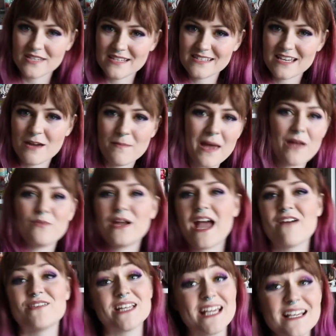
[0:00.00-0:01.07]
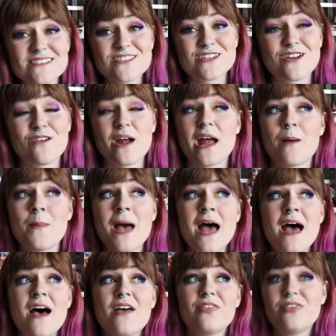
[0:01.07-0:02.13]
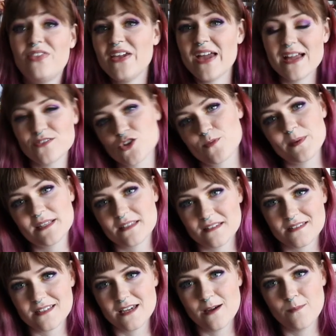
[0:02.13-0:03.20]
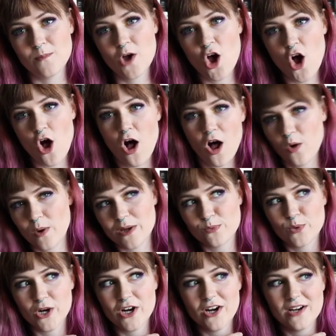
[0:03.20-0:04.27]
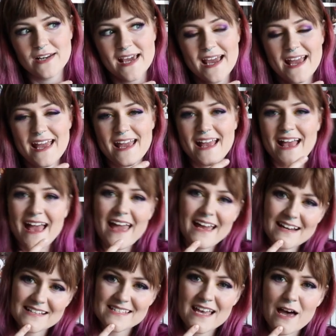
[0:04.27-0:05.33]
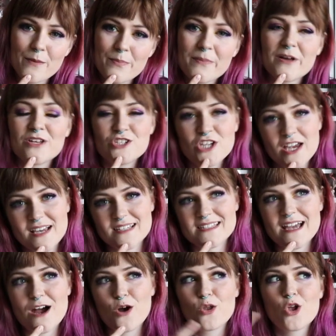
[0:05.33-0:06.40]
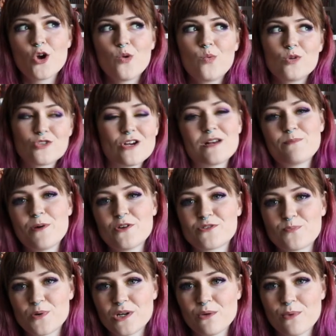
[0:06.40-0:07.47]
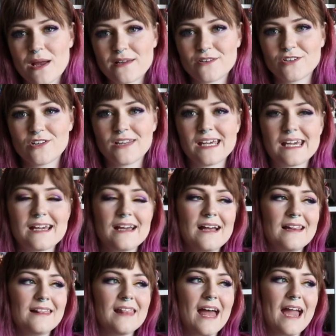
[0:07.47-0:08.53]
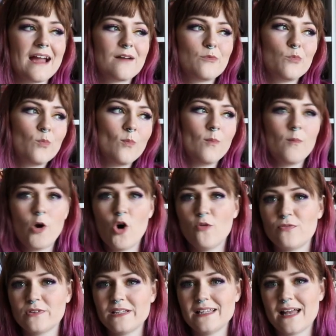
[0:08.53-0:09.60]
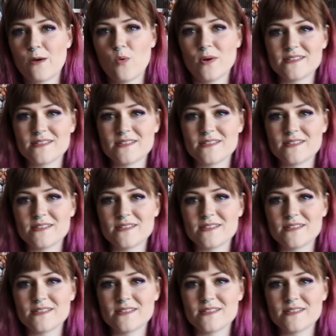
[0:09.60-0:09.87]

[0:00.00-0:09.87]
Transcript: system, and we have an Instagram, the entropy system, all one word. Hit us up, check us out. We'll try to post pretty regularly, like hopefully like